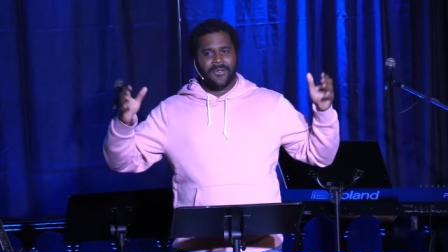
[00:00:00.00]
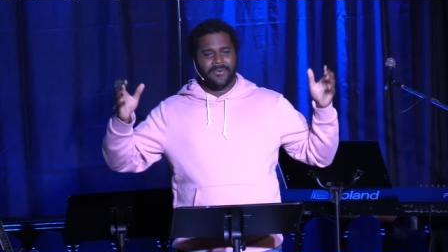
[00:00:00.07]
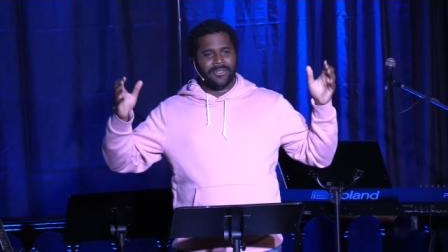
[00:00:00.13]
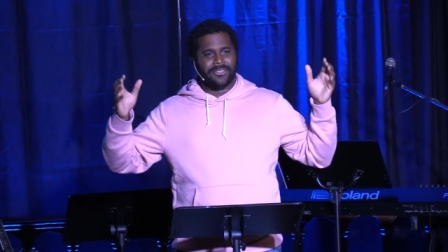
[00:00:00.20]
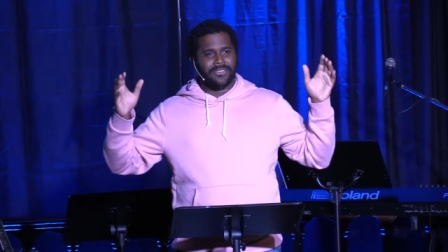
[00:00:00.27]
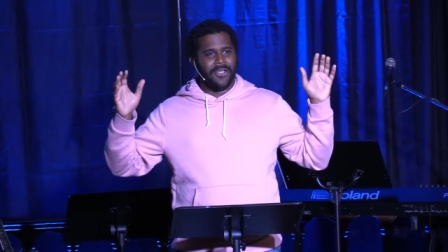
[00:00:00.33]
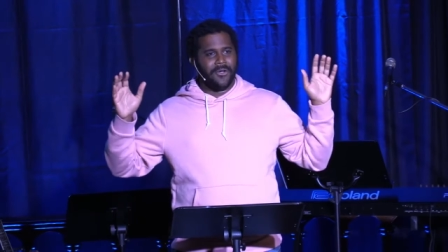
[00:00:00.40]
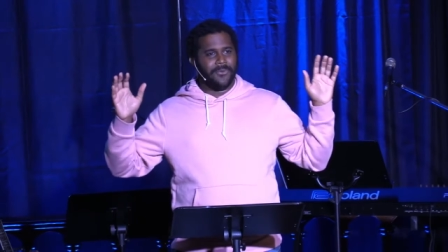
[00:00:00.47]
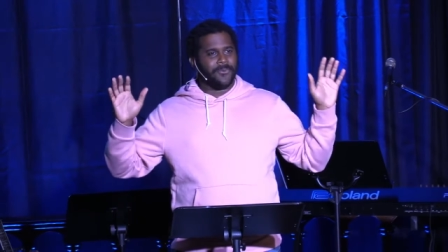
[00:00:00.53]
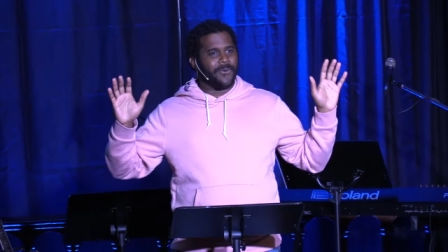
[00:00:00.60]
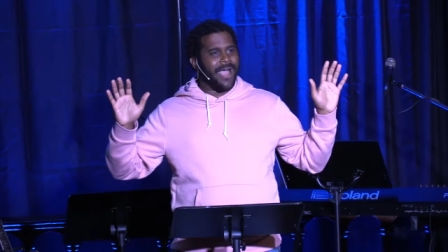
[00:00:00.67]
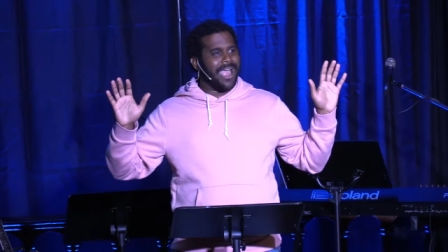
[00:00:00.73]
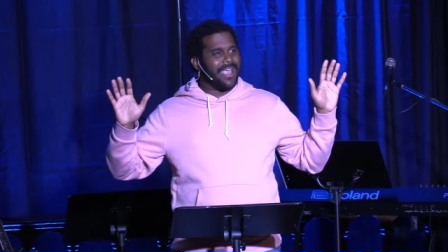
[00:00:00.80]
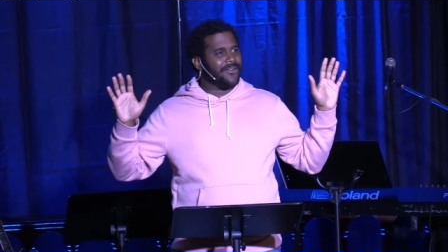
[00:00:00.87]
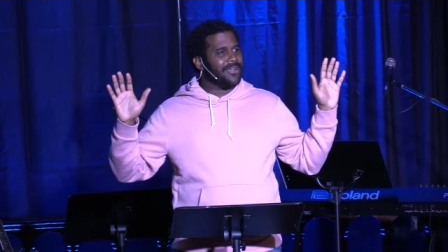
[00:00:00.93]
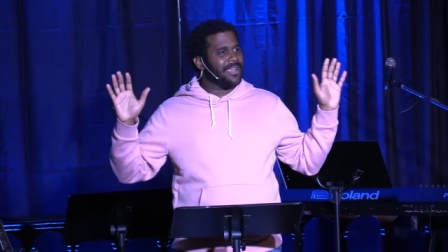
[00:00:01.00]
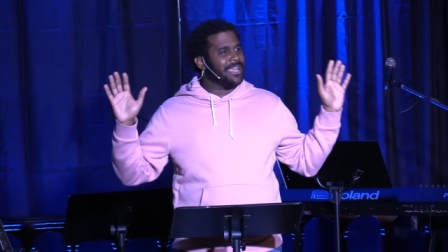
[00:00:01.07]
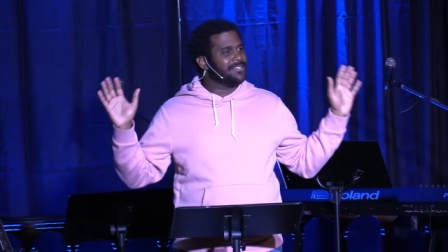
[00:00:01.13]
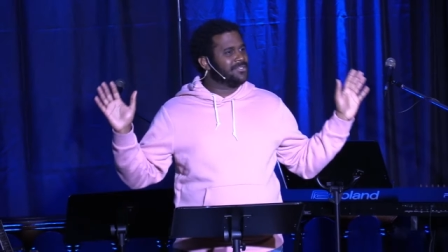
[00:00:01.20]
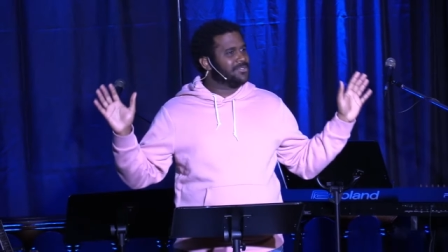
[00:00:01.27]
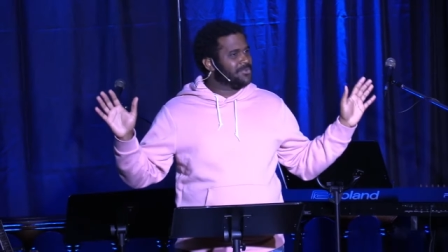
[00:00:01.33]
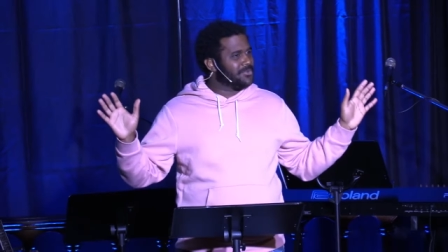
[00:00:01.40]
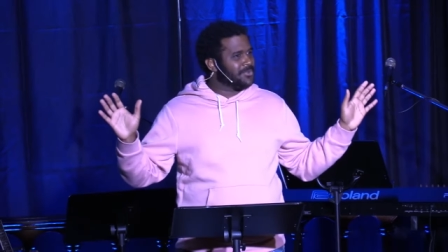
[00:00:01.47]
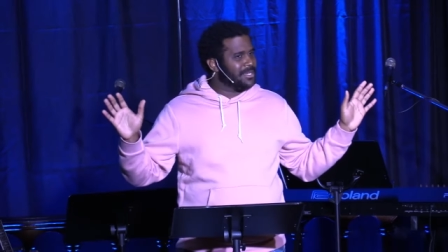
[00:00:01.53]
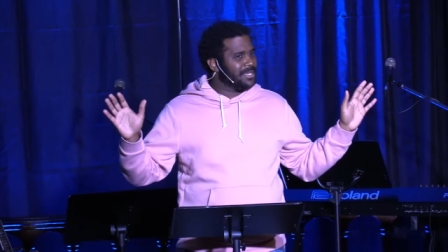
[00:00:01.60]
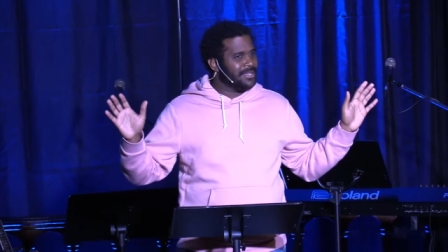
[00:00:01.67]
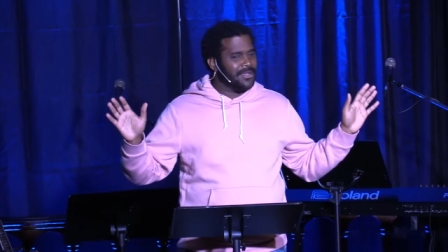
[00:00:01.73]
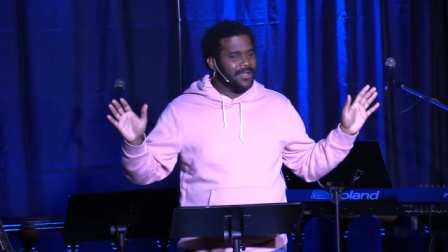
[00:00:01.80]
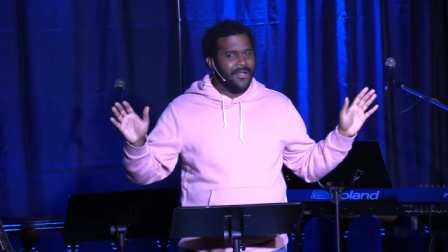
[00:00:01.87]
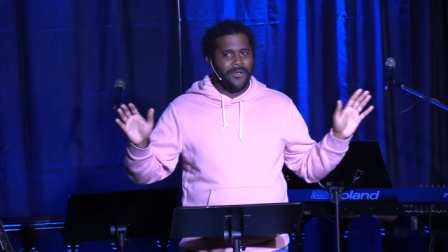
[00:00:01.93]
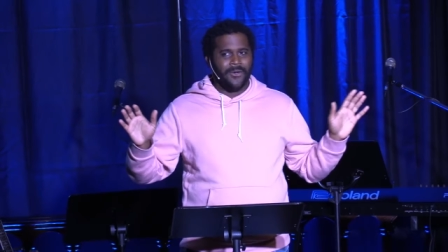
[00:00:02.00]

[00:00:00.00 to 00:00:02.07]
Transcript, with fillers: with no prior history